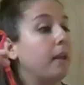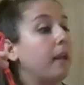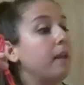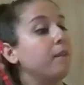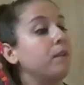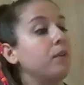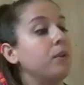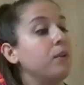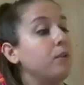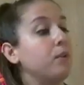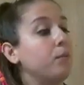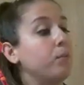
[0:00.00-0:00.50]

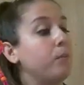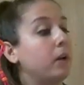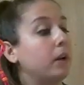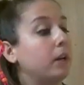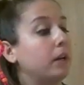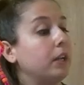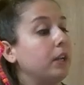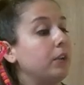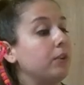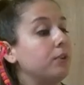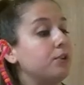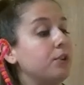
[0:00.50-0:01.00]
if you want
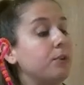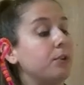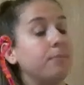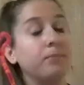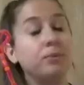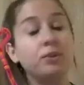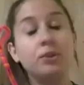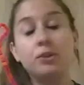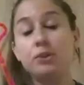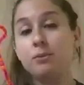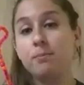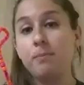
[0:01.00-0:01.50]
to use your
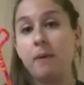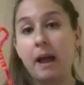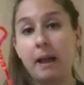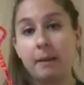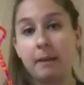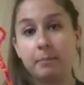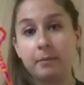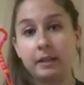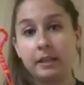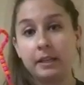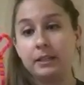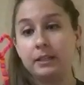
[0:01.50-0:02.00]
two
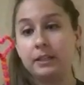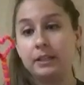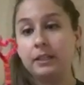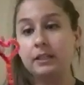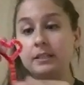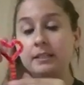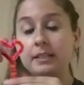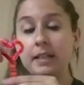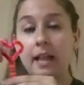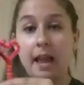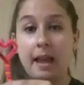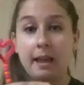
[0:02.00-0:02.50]
pipe
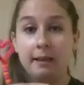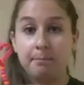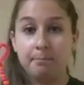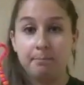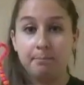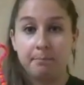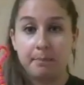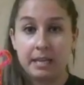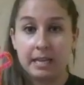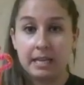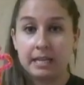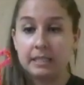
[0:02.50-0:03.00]
cleaners and
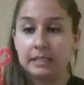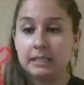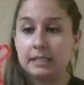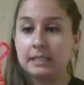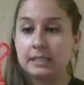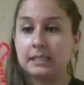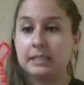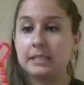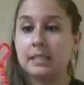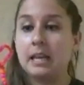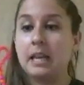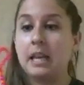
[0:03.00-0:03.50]

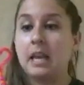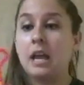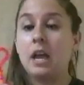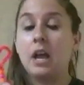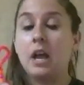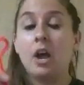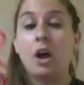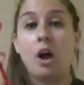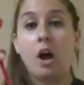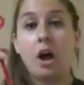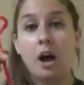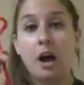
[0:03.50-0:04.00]
beads,
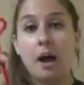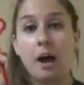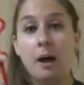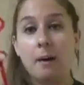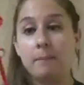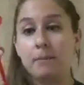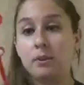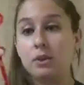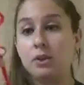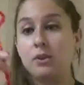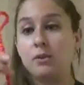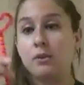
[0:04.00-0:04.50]

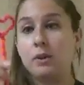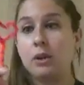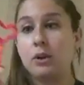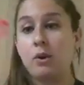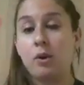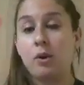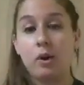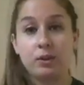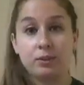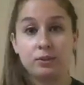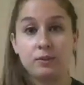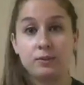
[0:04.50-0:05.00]
you can
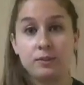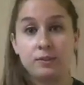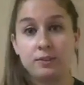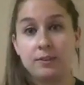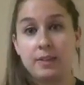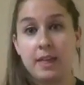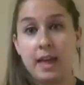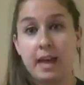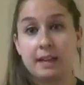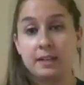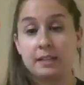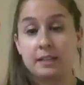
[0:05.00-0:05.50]
also
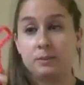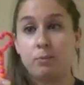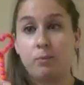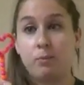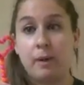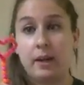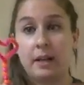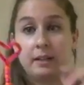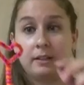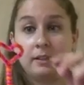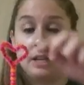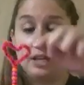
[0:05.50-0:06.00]
do that as
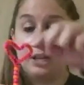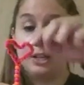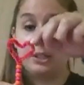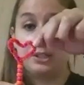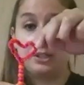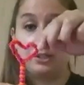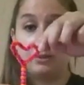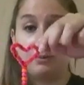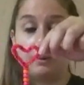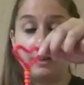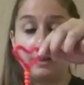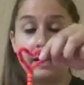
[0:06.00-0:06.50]
well.
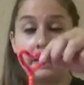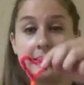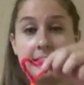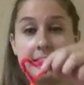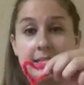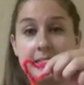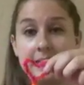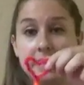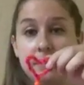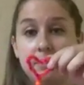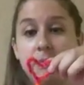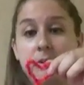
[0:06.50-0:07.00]
So what I
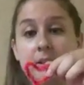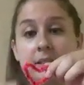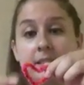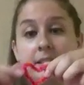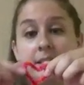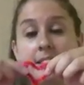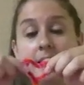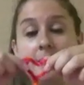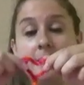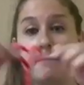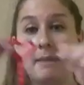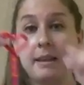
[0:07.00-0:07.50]
did was,
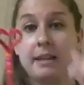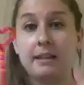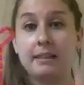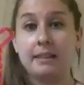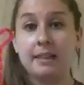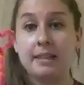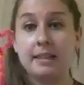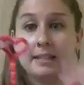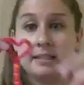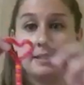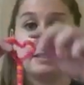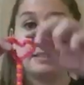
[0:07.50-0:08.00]
to make
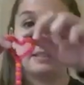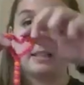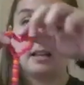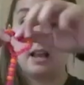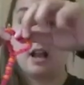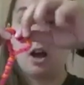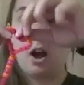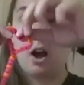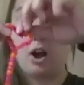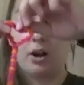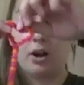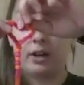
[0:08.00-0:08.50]
this
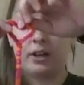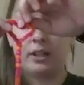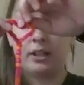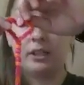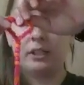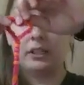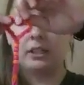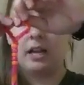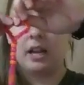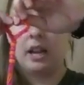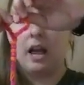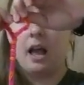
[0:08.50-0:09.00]

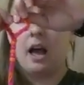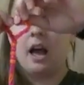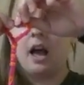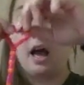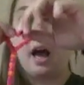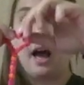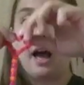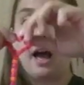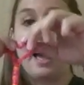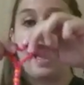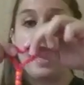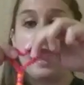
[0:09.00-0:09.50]
heart,
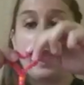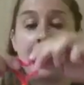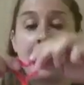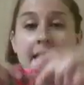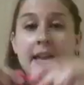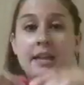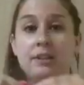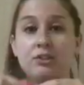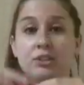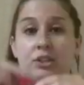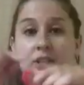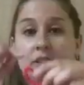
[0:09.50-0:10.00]

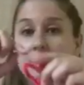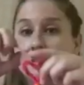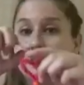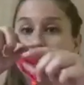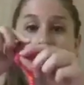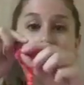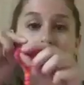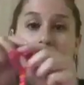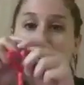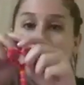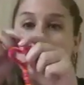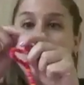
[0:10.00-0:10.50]
I just,
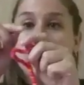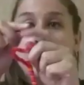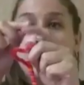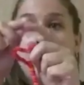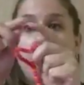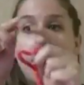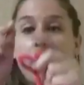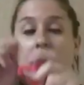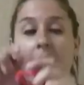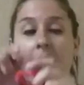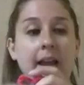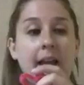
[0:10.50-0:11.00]

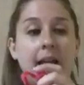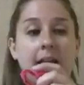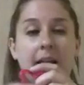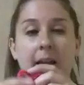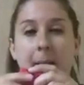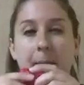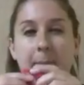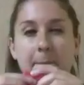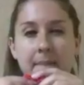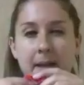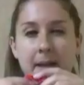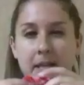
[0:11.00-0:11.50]
I
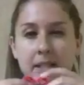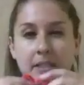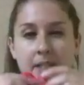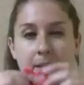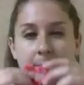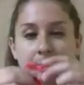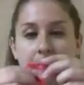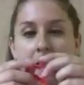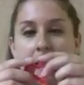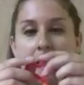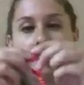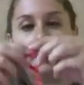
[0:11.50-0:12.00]
kind of bent a
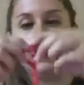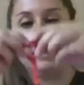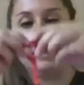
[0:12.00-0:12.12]
pipe